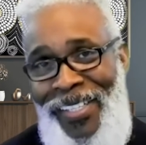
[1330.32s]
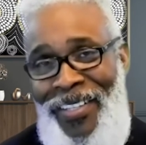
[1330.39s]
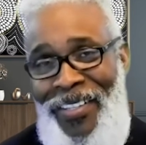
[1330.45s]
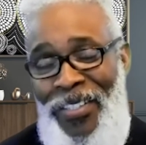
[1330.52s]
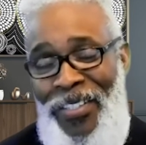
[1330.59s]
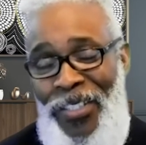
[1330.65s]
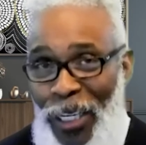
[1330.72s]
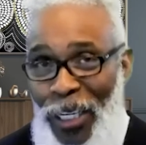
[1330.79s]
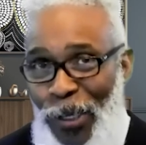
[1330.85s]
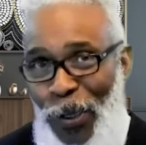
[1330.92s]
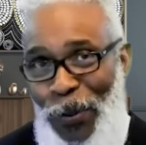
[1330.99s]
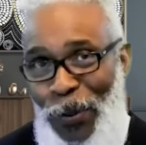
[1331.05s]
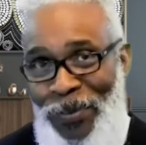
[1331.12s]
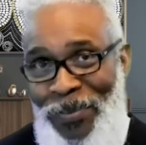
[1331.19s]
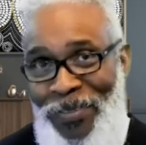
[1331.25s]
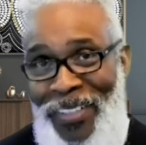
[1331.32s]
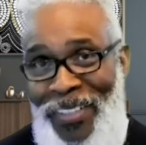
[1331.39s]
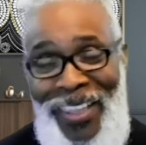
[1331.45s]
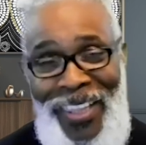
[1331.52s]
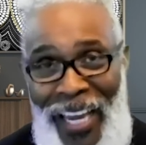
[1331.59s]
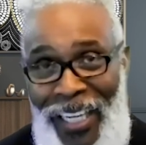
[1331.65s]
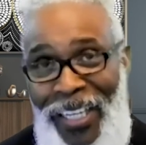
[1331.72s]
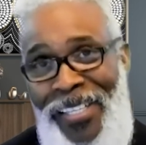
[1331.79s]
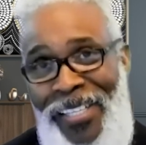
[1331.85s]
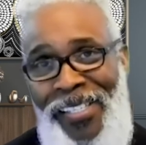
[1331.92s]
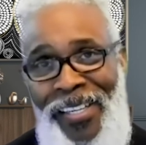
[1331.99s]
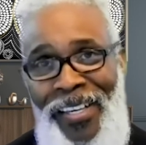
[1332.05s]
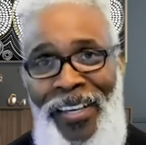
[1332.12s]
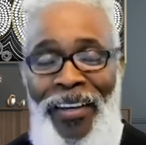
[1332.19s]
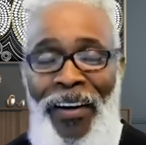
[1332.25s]
Stay tuned, like
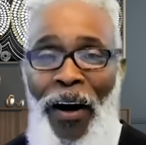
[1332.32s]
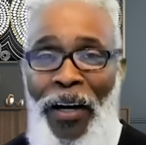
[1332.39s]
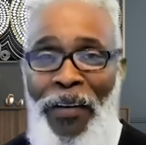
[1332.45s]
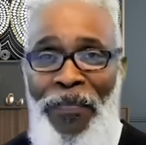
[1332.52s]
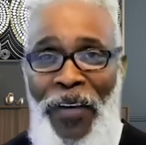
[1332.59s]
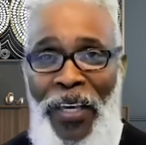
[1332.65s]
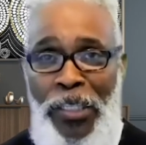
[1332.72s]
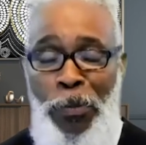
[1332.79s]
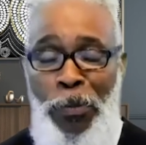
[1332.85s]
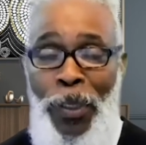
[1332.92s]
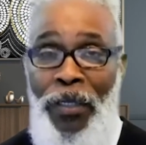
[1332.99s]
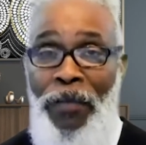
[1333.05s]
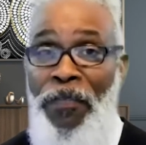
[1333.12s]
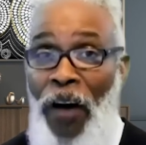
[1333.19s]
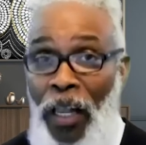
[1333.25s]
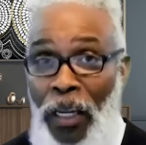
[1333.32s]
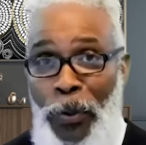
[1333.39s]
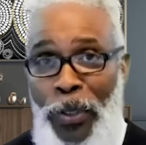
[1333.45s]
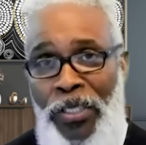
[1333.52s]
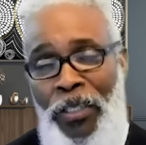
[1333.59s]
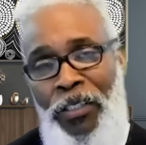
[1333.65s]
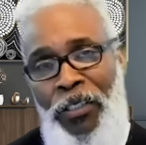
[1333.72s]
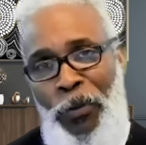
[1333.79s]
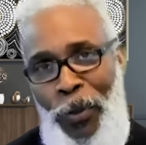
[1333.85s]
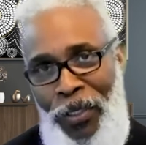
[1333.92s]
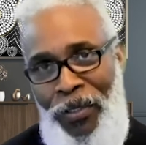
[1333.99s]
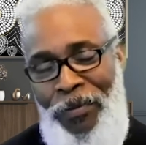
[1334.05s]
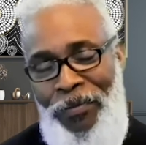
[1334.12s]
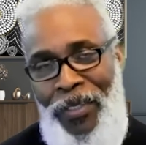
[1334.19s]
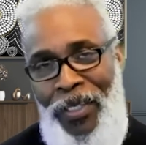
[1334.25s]
us on Facebook, follow us on
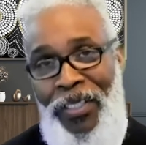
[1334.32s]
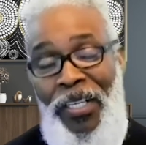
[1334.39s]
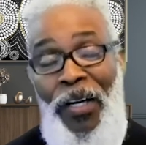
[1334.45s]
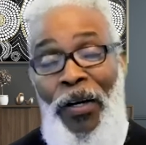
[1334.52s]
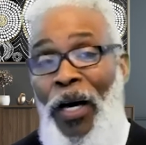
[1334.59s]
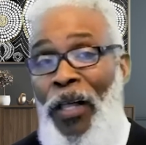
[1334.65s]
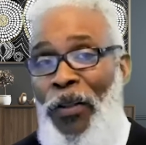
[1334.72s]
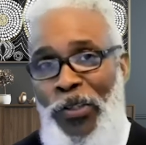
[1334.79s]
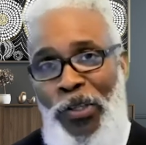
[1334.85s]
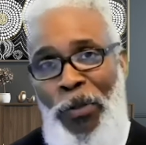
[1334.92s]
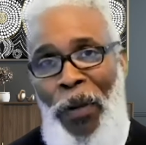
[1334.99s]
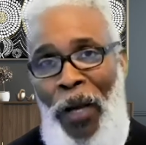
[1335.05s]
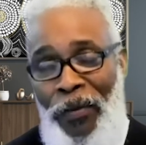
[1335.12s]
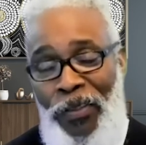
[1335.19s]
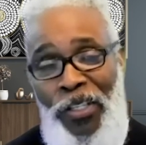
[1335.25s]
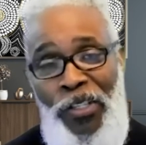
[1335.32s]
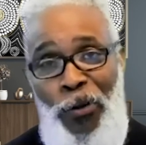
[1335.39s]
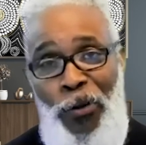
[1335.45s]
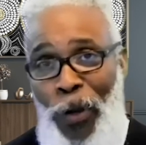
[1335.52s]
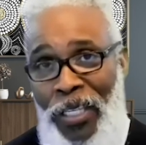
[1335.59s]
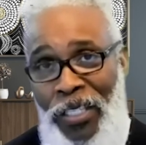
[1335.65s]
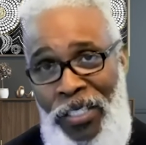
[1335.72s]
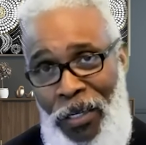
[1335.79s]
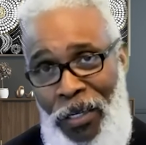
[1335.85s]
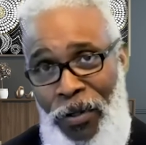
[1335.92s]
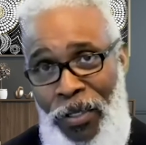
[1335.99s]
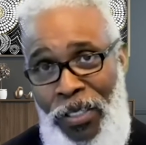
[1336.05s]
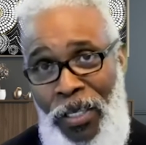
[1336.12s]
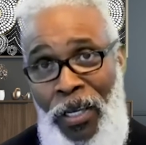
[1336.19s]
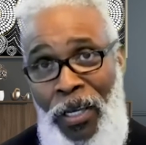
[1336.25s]
Twitter, tell others about this great
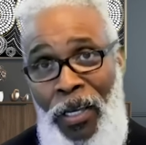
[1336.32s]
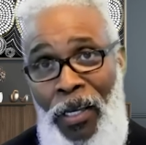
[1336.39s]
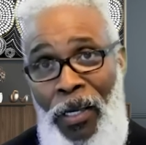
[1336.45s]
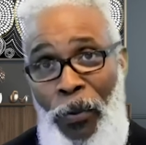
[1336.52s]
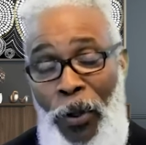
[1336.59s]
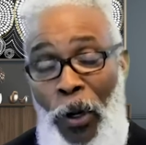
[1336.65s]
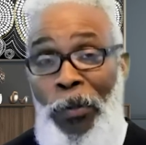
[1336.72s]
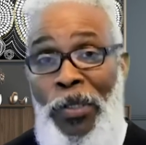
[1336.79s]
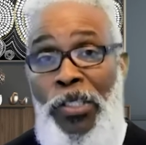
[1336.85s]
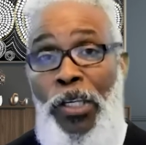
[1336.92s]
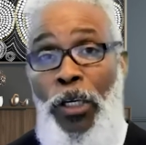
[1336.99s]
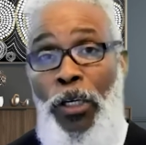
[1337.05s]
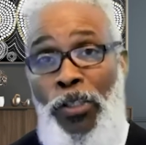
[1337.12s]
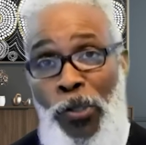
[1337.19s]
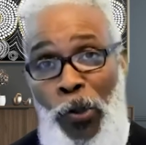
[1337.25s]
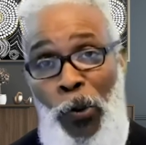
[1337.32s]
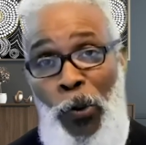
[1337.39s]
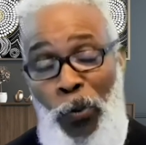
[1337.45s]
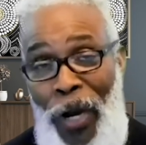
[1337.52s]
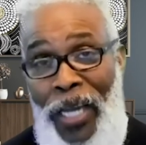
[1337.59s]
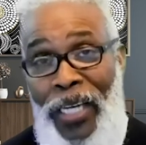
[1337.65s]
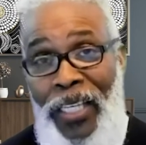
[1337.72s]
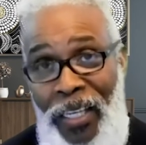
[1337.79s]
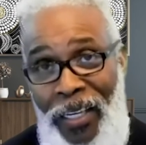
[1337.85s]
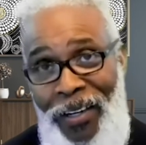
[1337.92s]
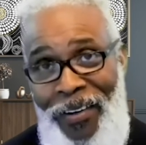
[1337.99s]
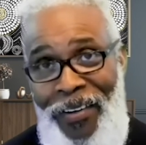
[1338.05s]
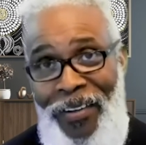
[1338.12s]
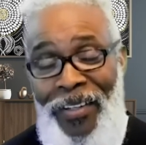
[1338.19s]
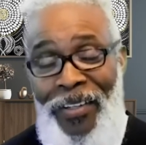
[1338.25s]
series. We hope to see you soon right
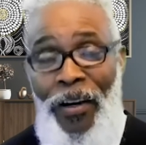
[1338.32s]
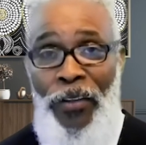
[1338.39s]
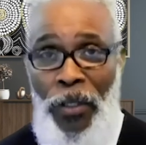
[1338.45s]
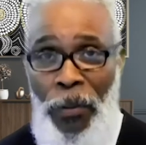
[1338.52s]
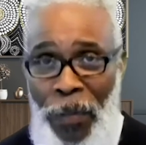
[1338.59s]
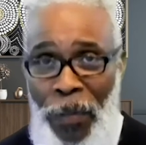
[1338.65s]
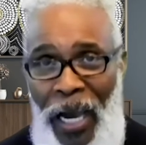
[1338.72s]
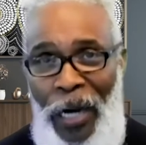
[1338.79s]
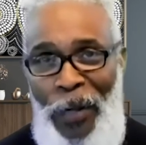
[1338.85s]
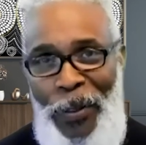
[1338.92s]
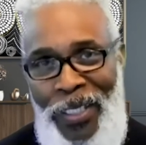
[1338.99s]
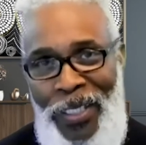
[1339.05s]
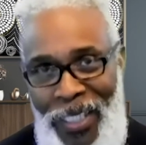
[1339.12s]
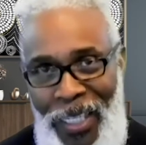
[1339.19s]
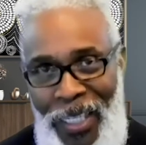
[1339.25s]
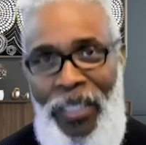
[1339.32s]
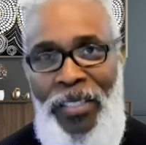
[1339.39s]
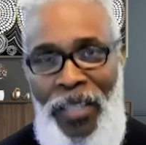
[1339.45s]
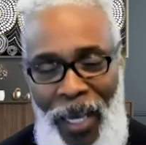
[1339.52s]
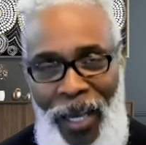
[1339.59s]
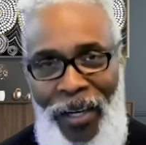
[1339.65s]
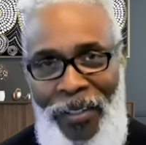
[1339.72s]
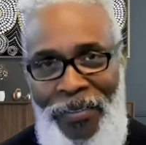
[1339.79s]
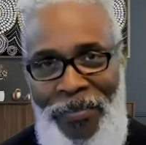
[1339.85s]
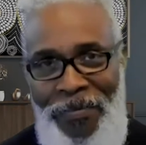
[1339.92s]
here on The Power Is Now.